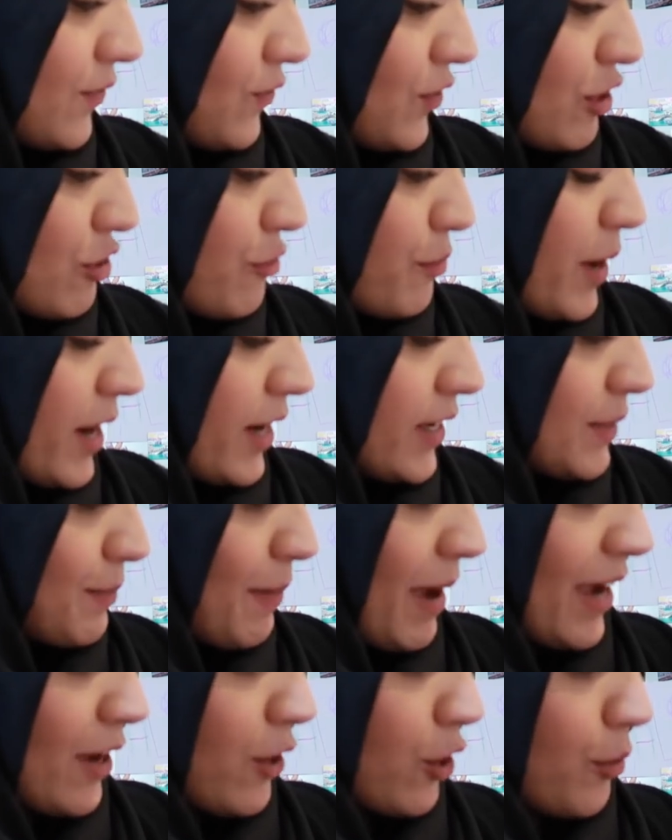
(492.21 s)
fish bites,
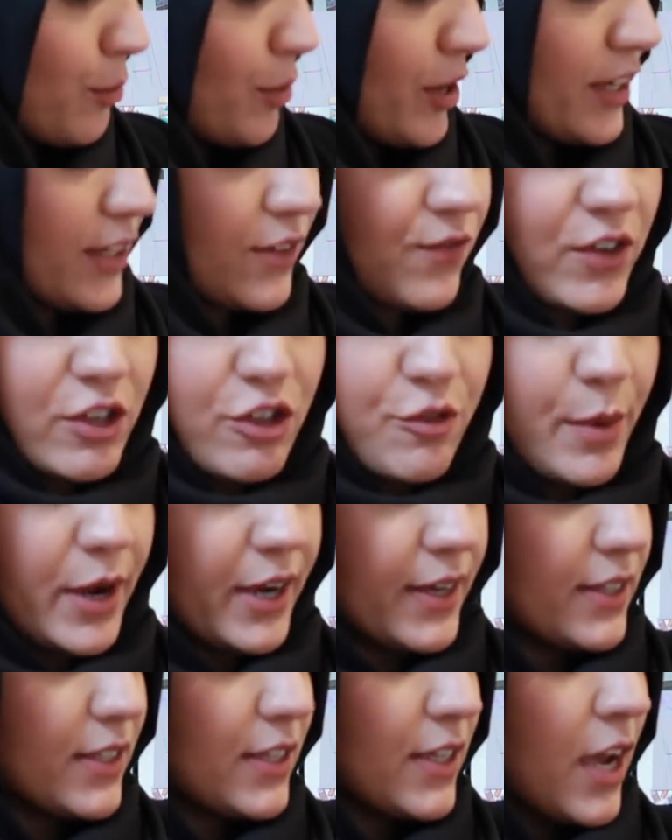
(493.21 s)
panko breaded fish
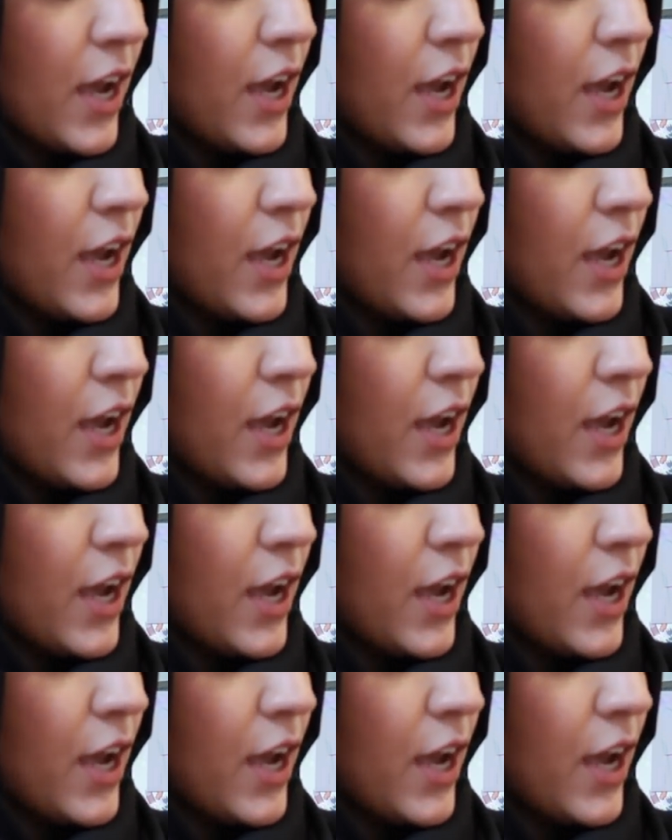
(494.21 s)
bites.